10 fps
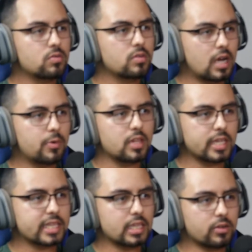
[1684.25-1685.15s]
and I really
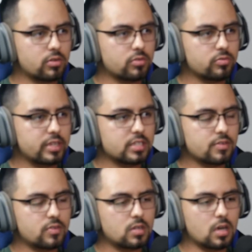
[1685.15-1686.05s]
like the lyricalness
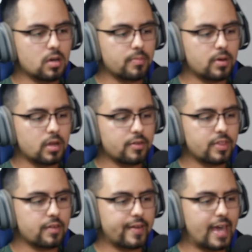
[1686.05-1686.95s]
of it. But I
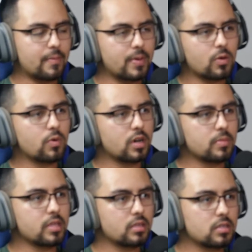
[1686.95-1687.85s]
think if I had to pick one, it'd
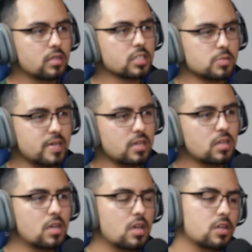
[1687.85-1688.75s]
be
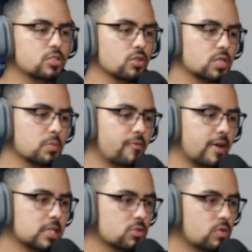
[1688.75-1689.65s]
Speed. So some of the
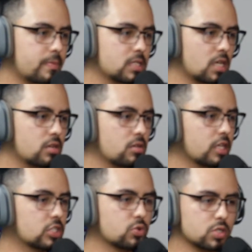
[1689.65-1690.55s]
fastest rappers out there are
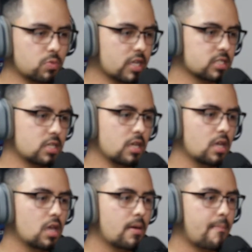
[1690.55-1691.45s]
like George Watsky,
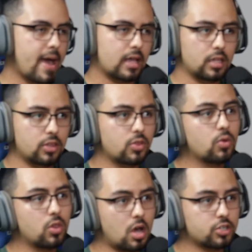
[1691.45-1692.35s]
Mac
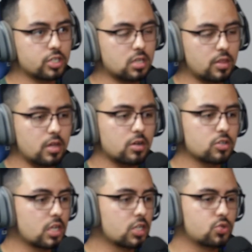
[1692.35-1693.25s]
Lethal, Logic's on
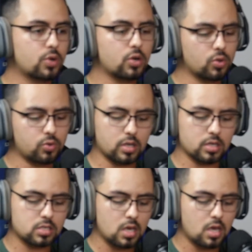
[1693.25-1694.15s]
there, Joyner
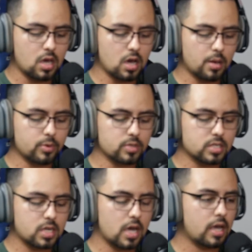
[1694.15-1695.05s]
Lucas. There's
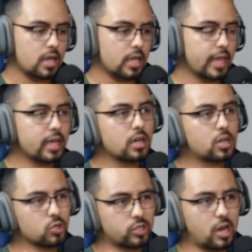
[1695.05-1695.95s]
this guy I
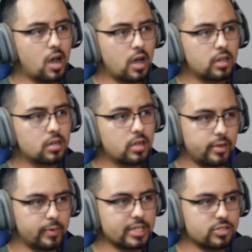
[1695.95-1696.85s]
like called Khan. I
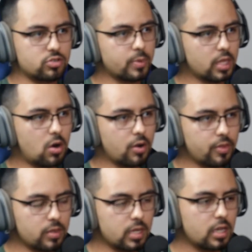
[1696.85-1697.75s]
think we listened to him in the car
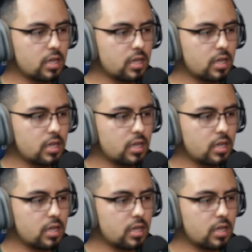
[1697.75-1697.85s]
the other day.